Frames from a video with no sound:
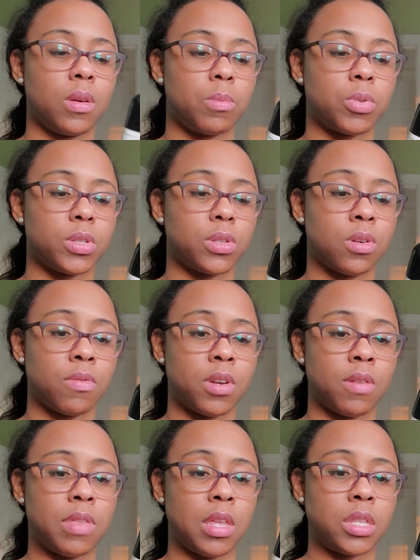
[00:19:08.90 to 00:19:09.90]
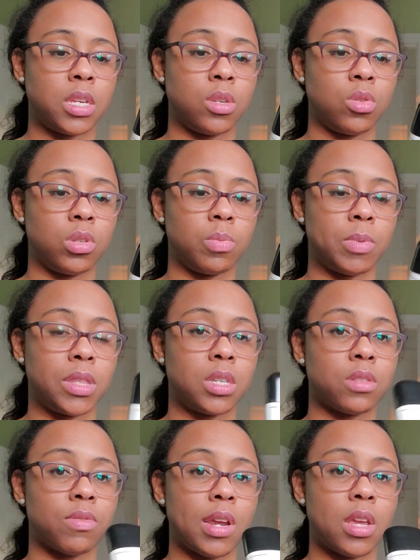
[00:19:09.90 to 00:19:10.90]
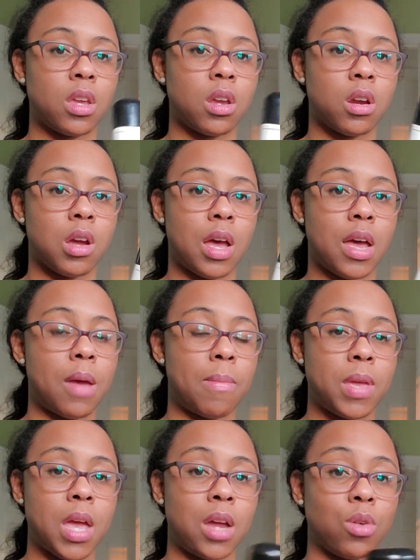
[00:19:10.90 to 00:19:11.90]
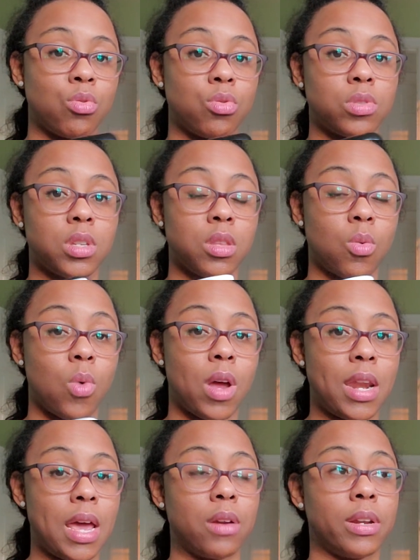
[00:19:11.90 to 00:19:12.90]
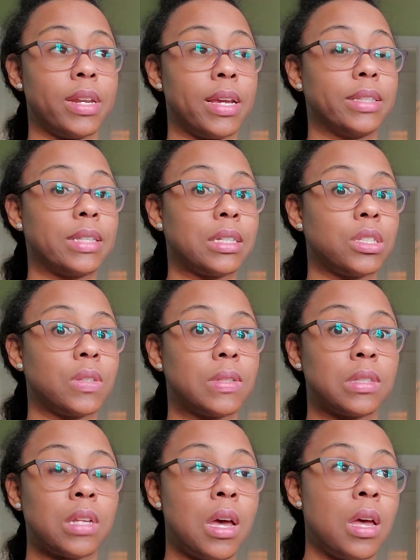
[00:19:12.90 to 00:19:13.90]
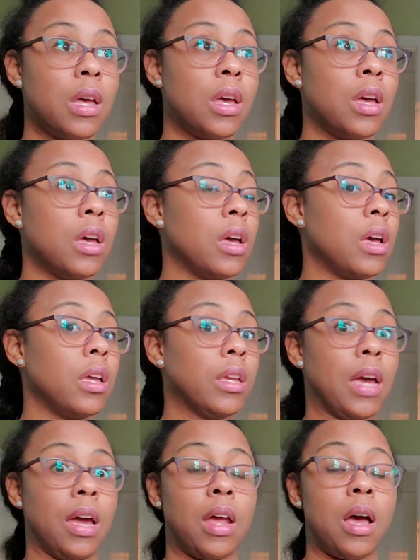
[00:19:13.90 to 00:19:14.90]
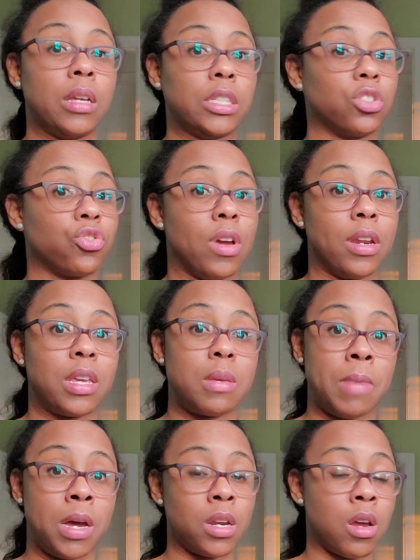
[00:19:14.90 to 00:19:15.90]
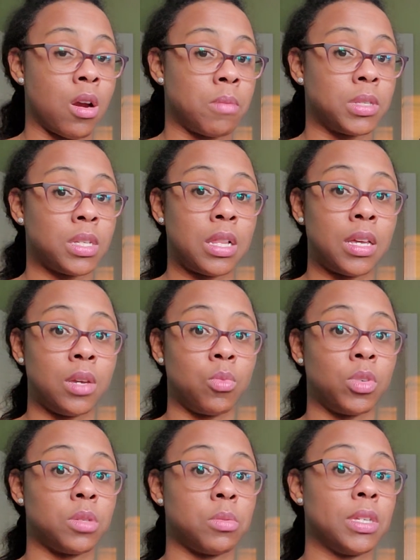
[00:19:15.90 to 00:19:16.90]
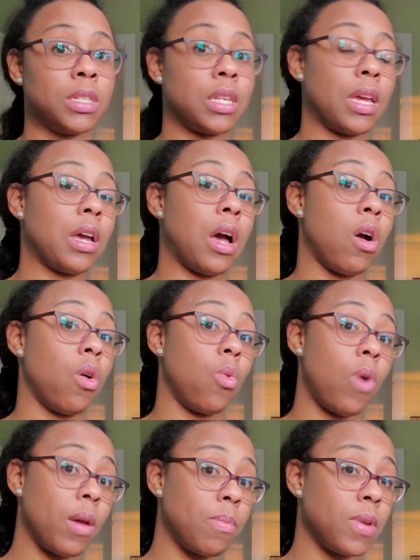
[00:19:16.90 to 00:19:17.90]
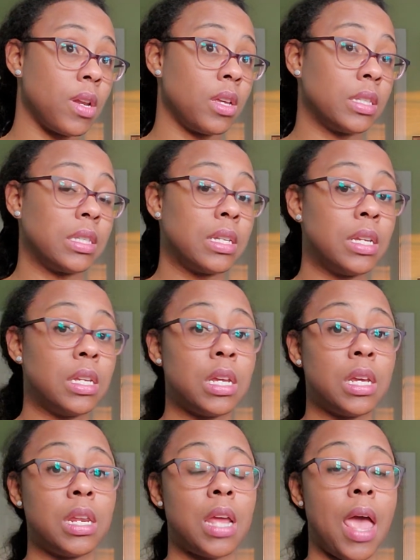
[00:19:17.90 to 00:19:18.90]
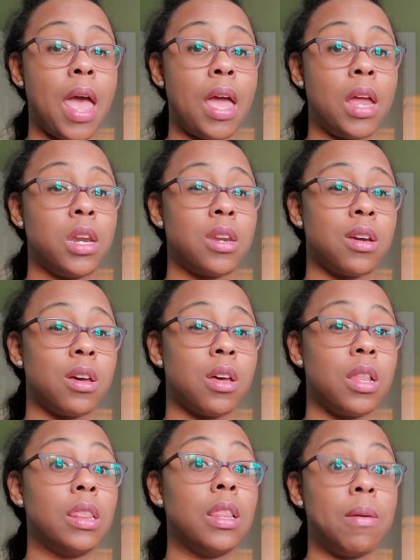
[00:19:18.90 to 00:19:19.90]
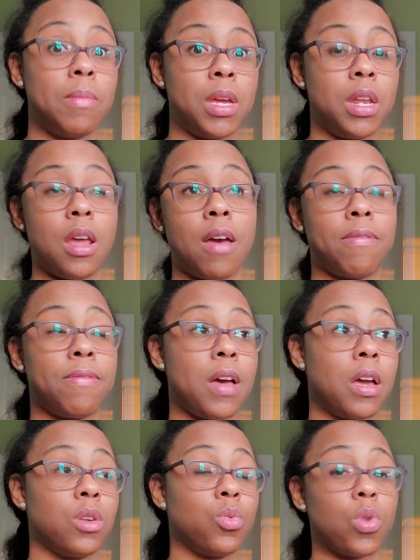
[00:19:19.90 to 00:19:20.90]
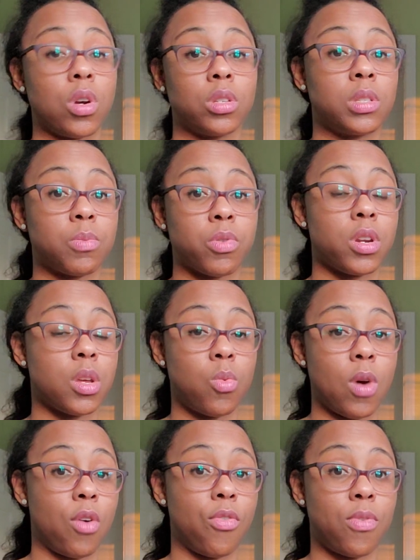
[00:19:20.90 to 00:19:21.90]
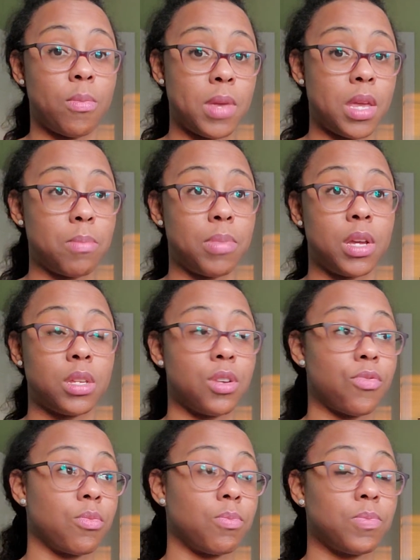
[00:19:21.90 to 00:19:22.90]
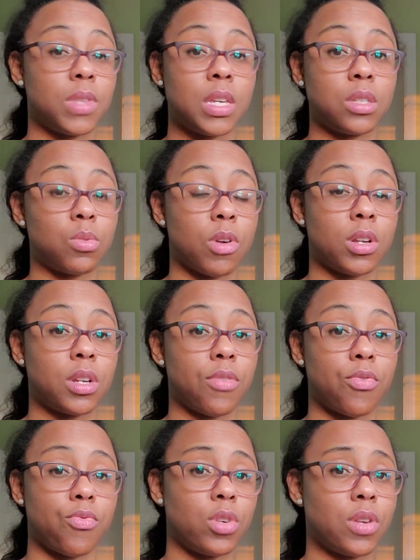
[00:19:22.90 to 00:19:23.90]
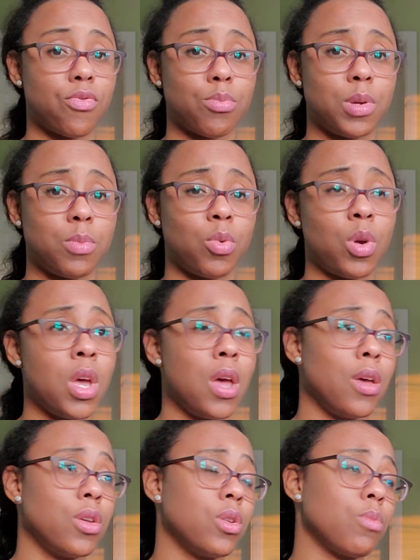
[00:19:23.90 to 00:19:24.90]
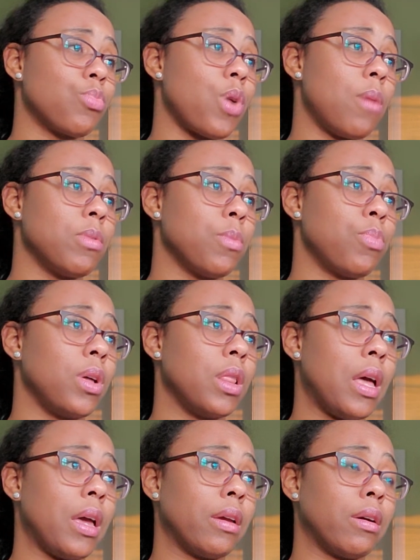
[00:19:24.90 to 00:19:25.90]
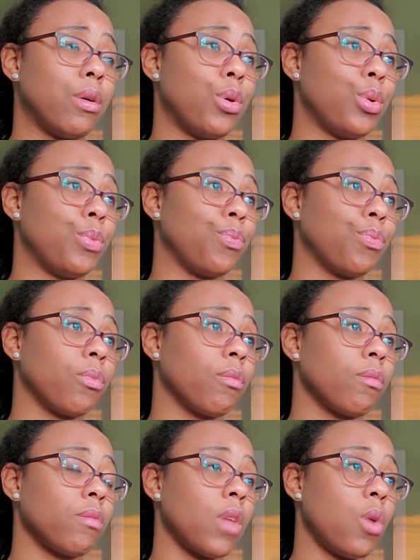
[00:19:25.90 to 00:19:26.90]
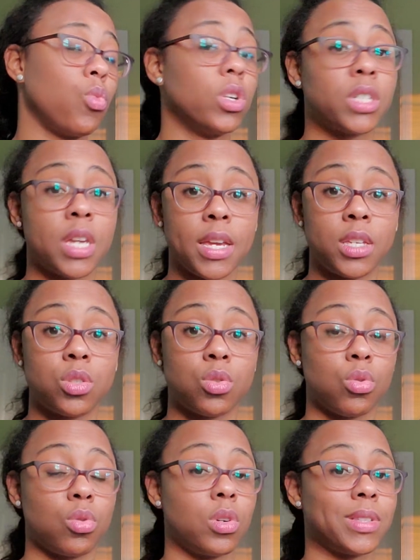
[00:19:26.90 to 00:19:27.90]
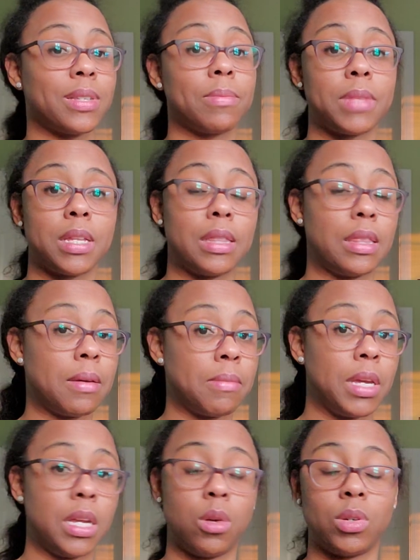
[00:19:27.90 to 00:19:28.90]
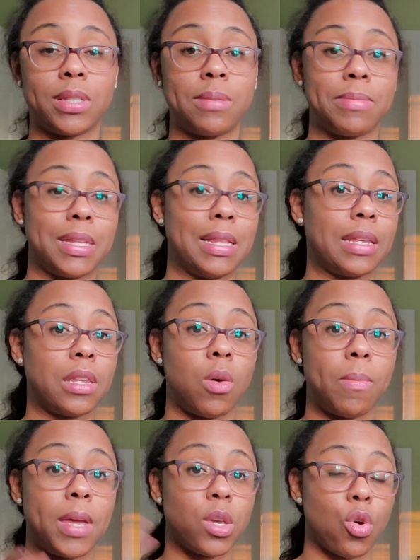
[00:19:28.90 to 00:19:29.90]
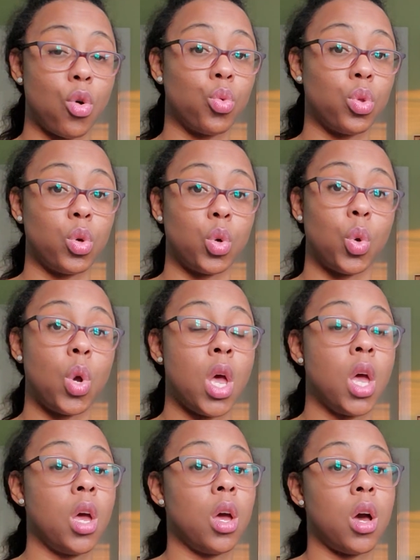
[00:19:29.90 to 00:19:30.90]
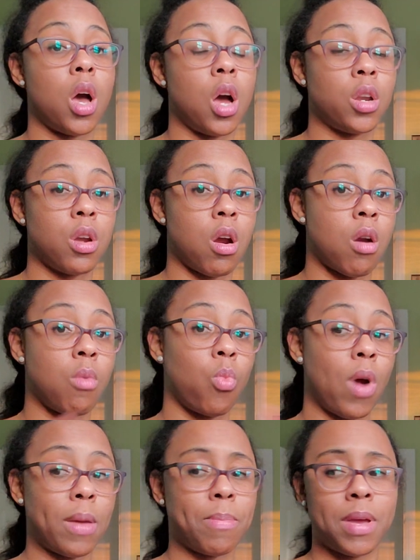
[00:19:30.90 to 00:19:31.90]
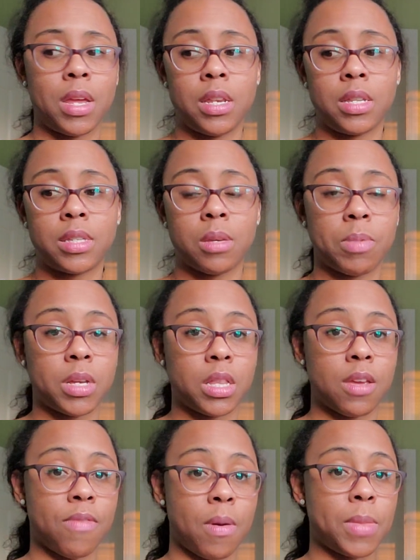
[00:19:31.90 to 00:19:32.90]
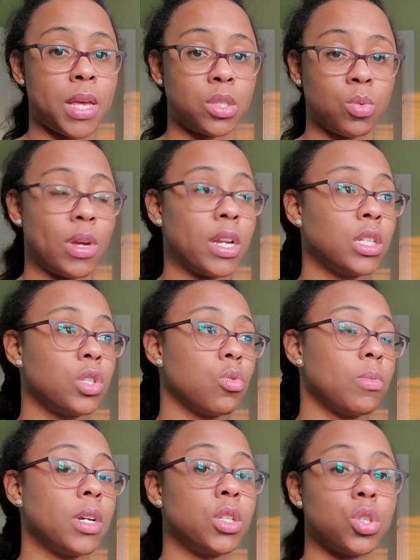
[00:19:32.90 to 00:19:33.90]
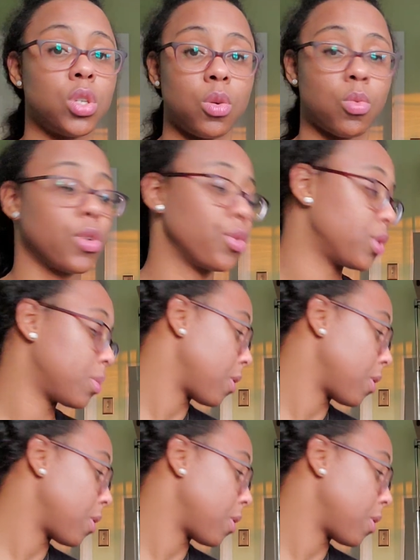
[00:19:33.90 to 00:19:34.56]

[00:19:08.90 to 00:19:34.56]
preservative that they use. But this right here, I mean, I don't use either one nowadays. I just try to keep my arms clean, which means like I'll wipe it as needed. And lemon, I find, works pretty well for me, but different things work different for different people. You can probably put like witch hazel or something, lemon or something like that. I'll make your own little underarm wipe, and typically if I'm not sweating too much, it works